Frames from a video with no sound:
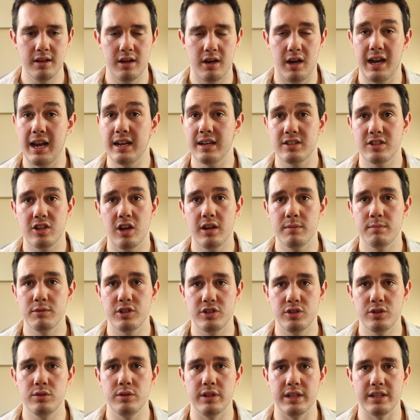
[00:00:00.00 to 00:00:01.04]
I had time to
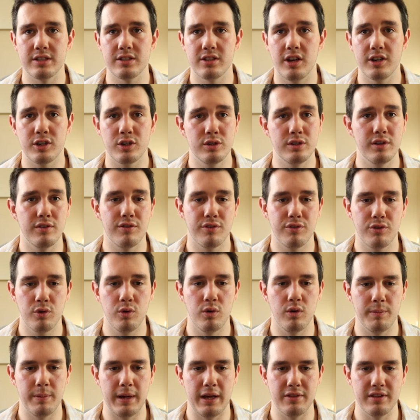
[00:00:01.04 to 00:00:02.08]
do this. I could have
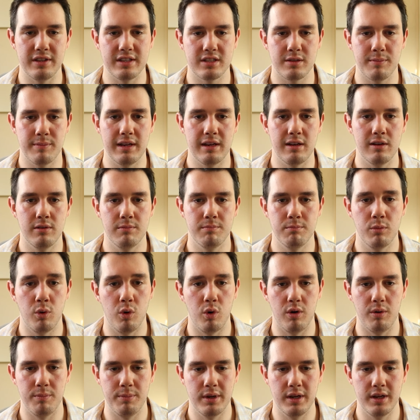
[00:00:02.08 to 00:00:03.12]
thought about this a bit
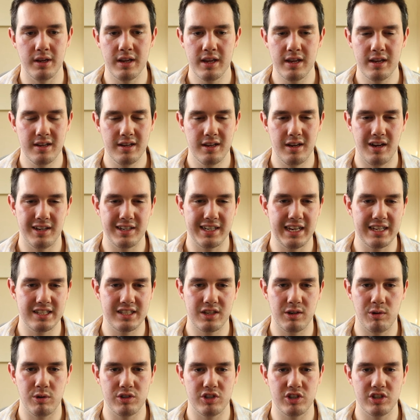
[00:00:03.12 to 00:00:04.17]
more, but I
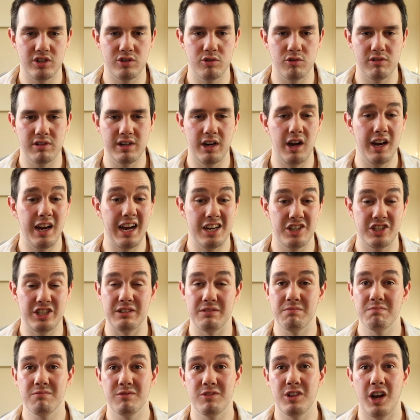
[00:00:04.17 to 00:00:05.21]
guess I was just
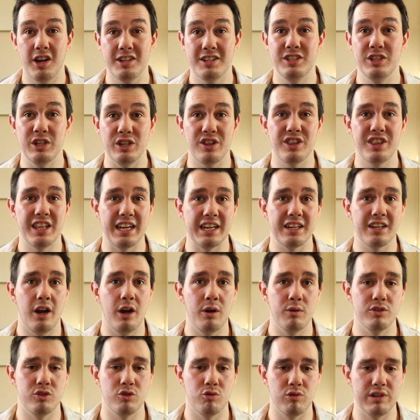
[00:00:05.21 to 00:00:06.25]
already... I did think I
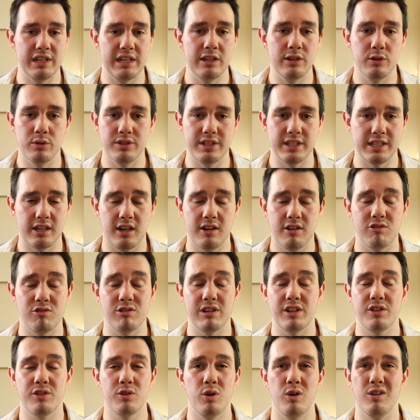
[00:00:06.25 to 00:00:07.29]
was already losing. I
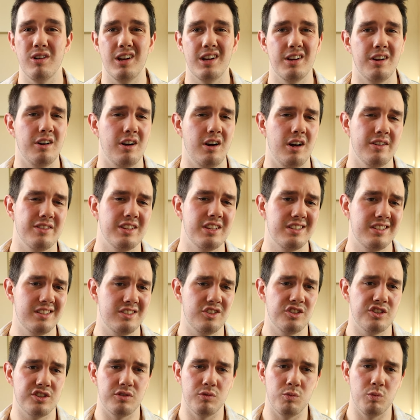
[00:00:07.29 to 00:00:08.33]
already thought like, oh, this is
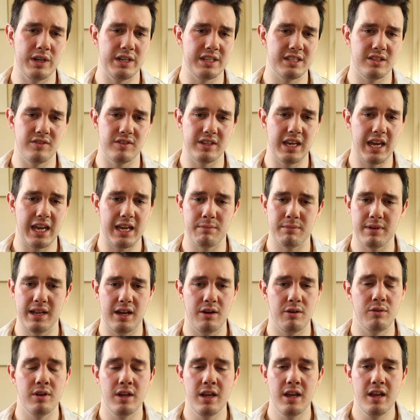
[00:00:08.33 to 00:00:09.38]
just a waste of a game
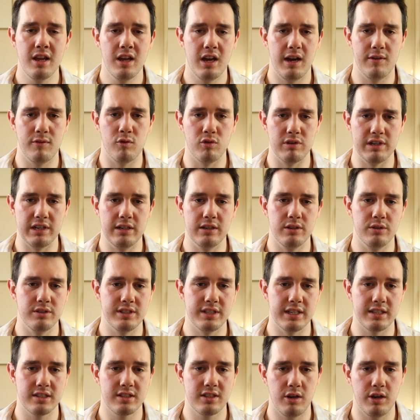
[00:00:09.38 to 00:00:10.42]
now. I'm already
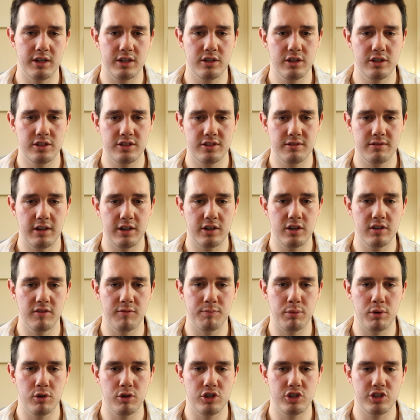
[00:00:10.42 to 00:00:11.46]
losing. So I guess I could
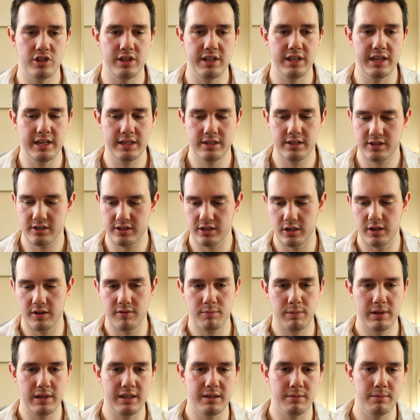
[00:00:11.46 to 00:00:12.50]
have pushed this. So
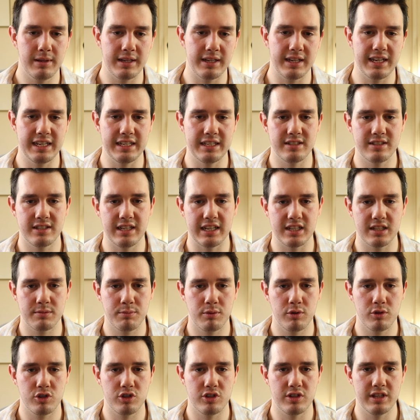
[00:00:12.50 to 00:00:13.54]
playing E6,
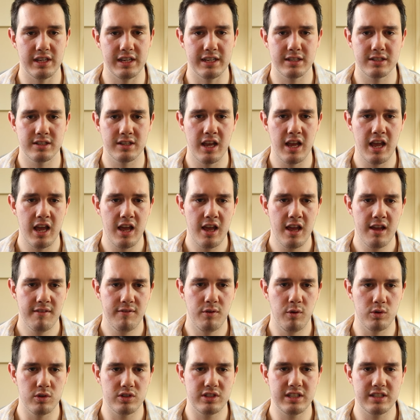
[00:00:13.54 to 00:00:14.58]
pushed this,
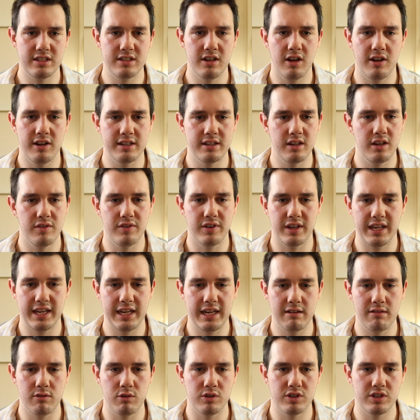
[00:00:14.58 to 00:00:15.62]
forced his knight over
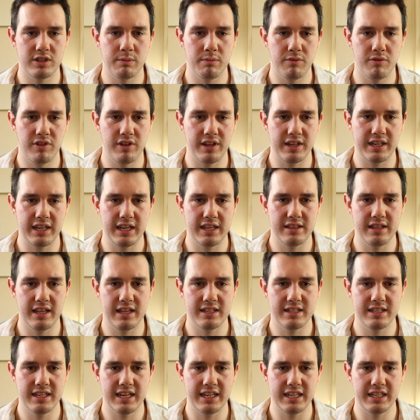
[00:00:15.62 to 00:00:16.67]
here or something, and
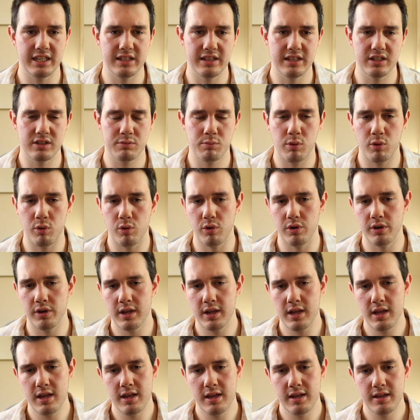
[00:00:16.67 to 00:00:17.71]
then taken this pawn.
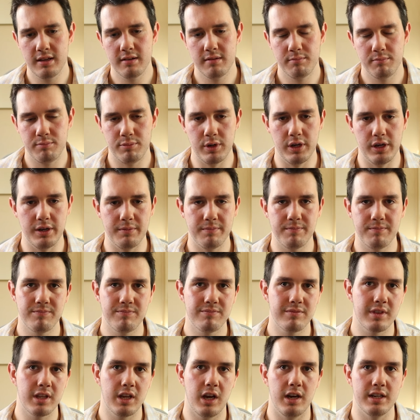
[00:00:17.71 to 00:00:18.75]
But
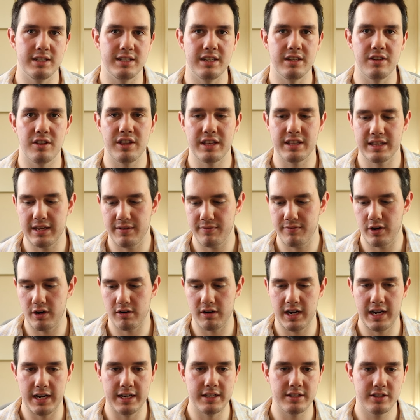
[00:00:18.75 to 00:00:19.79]
I didn't think that far
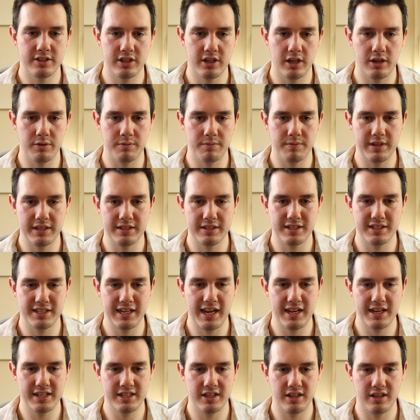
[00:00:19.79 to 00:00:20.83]
ahead. So
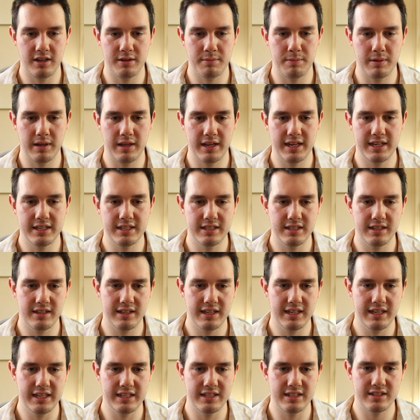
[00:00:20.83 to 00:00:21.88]
instead, I played
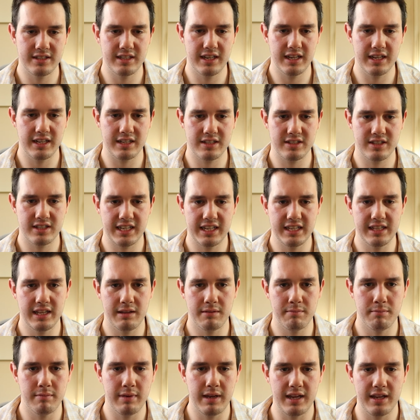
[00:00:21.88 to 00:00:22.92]
E6. He
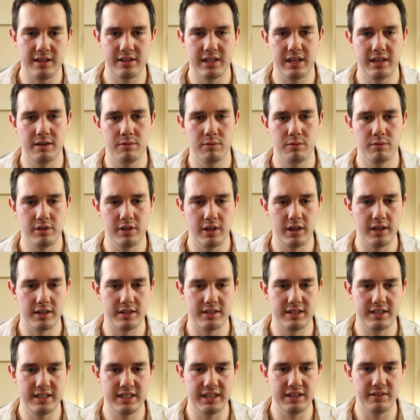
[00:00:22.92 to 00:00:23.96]
then mapped that with a
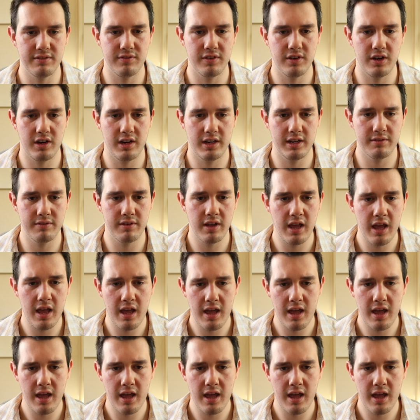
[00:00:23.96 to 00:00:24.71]
D5.